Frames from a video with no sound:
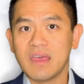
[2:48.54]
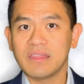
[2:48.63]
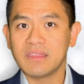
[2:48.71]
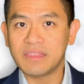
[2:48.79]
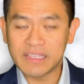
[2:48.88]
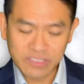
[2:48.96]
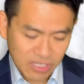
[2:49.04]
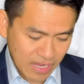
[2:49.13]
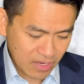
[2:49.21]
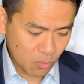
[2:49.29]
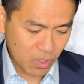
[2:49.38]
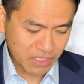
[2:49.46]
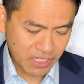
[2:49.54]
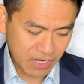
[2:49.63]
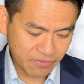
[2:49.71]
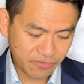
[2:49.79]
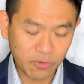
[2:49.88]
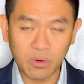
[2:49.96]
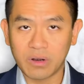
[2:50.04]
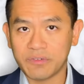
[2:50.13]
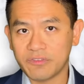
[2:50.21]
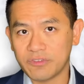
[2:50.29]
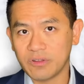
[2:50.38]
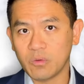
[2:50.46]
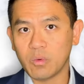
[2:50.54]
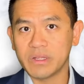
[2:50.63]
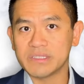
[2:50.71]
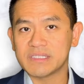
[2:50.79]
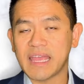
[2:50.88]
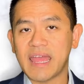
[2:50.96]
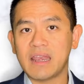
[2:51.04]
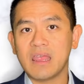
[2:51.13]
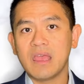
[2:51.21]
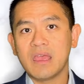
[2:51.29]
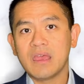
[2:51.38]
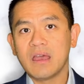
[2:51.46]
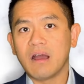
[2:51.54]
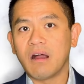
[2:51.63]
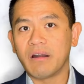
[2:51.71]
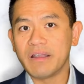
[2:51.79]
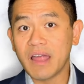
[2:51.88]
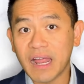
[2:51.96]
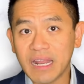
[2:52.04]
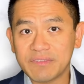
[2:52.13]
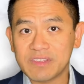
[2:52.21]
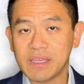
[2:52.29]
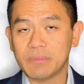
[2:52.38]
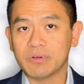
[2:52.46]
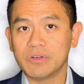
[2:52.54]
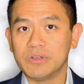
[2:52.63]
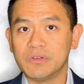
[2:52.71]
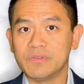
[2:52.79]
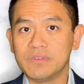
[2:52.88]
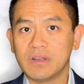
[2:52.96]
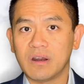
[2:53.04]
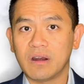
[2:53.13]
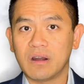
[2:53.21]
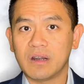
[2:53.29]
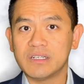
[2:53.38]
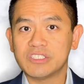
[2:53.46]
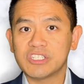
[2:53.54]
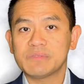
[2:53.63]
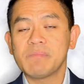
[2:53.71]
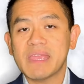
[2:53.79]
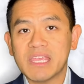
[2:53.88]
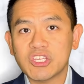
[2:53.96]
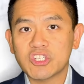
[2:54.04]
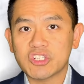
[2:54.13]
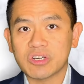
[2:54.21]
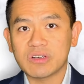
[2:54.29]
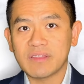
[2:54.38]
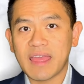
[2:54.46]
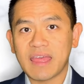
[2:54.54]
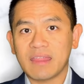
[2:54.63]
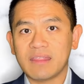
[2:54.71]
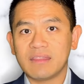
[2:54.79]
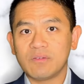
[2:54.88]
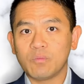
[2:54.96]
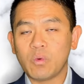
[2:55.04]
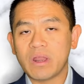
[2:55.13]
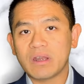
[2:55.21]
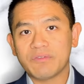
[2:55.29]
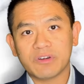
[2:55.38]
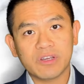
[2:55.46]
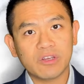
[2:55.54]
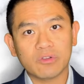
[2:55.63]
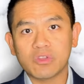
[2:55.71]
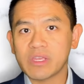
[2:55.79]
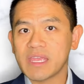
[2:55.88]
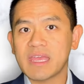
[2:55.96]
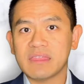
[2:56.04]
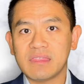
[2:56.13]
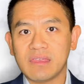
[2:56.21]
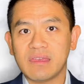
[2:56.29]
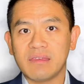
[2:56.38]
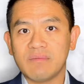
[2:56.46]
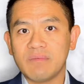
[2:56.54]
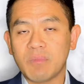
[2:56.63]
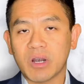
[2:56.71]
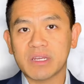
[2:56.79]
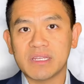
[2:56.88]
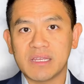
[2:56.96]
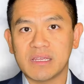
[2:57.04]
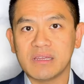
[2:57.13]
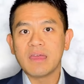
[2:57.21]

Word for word: the things to kind of watch out for, for the ones that are not FDA approved are just making sure that whenever you're looking at the marketing,